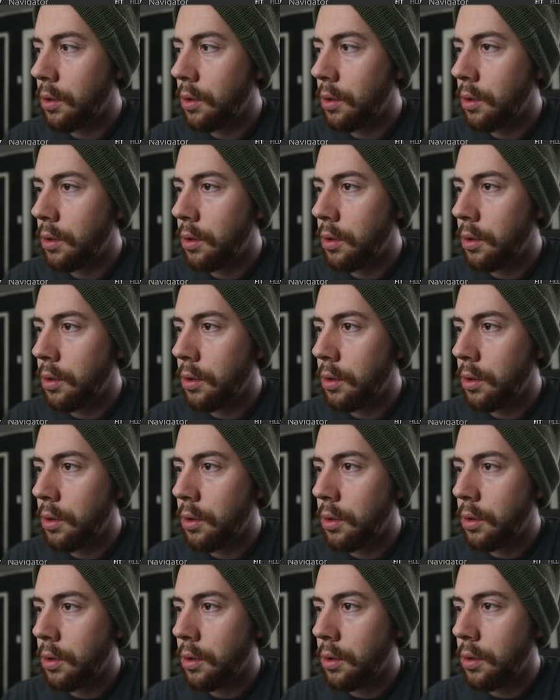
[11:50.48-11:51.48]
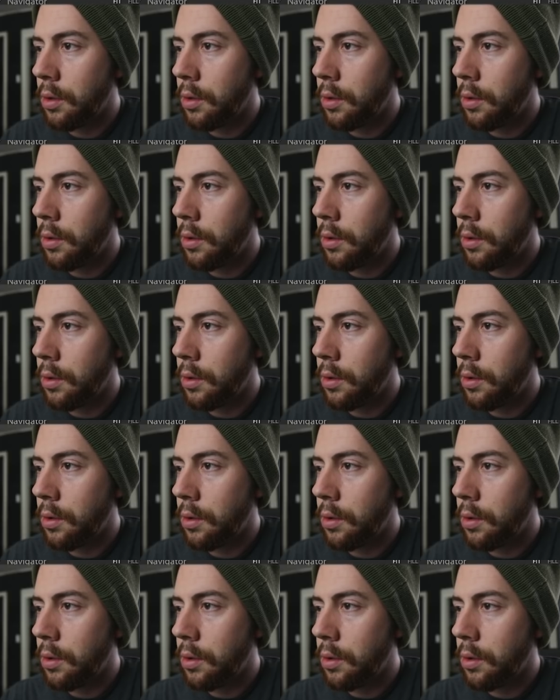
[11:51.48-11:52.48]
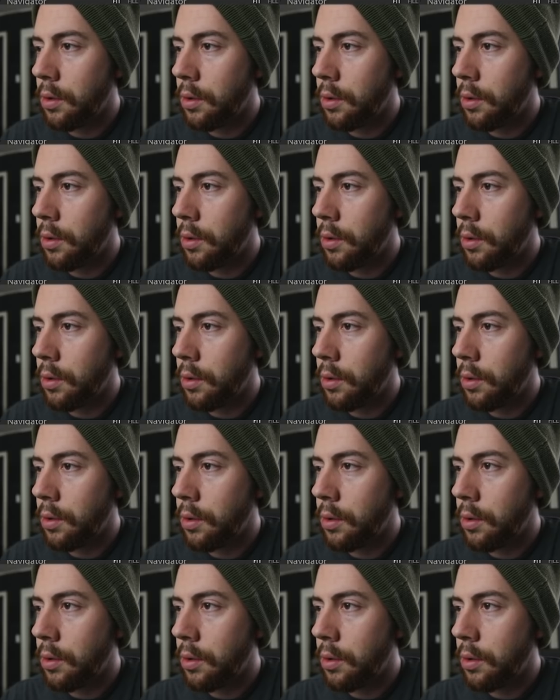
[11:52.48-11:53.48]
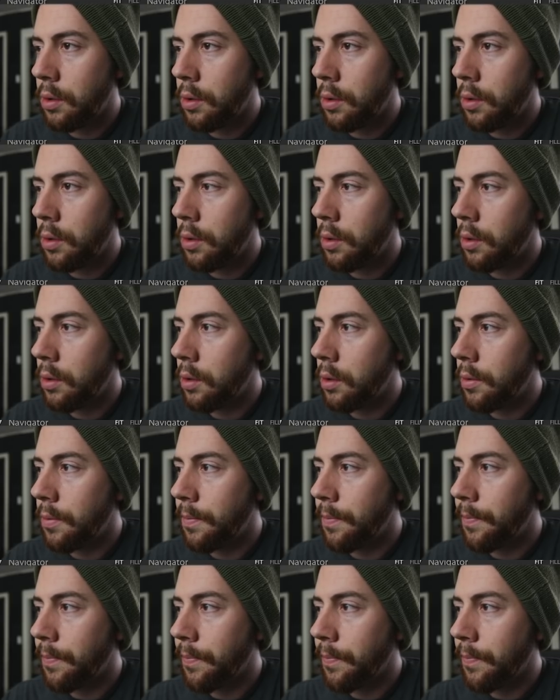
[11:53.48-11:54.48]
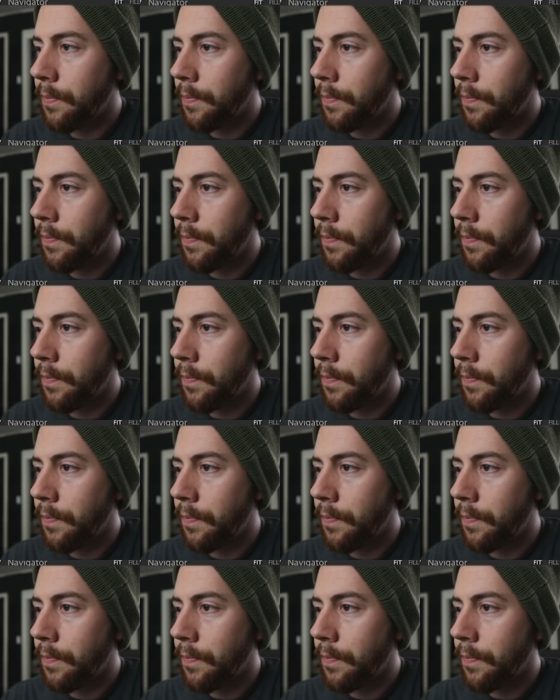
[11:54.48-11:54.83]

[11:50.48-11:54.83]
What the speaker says: Nothing is said.